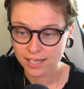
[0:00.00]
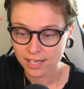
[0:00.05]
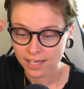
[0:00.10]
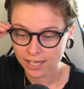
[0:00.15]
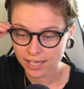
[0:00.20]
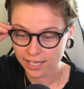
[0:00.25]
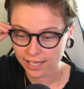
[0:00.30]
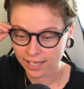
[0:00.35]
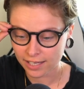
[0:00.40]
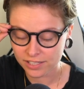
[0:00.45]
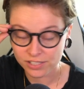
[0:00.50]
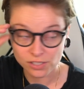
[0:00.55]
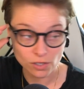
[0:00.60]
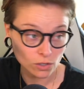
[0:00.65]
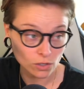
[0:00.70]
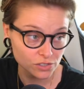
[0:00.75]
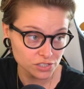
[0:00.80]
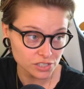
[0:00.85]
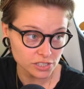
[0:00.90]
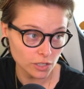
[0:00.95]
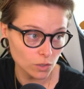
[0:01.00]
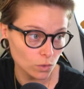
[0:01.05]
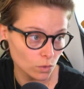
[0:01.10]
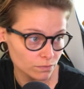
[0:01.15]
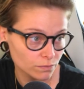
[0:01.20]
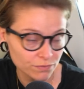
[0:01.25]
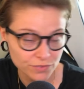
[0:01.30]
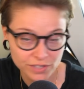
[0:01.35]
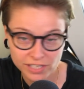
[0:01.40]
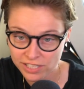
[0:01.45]
And
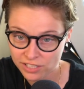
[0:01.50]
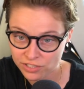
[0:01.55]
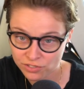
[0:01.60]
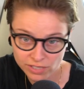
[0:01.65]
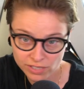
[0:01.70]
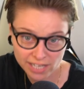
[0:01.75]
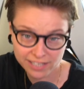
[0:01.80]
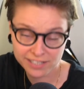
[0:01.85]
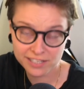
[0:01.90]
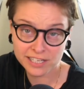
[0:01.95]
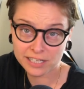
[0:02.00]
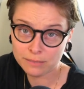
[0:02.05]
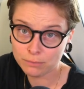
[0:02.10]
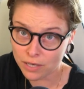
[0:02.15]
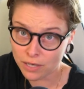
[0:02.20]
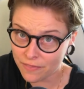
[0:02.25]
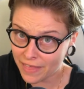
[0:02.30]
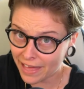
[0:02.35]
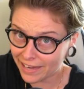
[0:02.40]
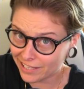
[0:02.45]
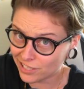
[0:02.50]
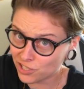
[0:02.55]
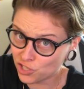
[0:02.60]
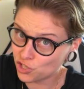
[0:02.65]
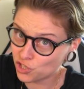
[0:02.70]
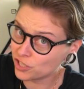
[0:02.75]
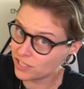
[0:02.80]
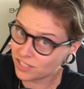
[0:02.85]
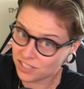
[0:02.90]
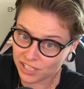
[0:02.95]
also the enigma that is
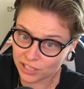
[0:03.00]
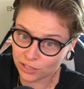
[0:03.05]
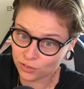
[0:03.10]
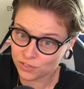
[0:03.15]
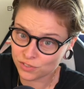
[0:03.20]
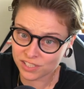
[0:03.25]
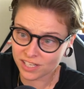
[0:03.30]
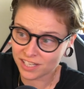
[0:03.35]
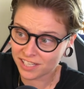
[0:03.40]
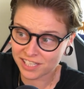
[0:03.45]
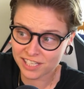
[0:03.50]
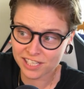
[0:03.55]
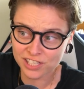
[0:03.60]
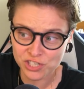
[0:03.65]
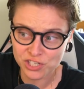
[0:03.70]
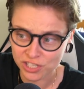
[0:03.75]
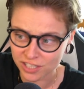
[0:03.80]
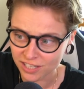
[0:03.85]
G-Skills adhesion.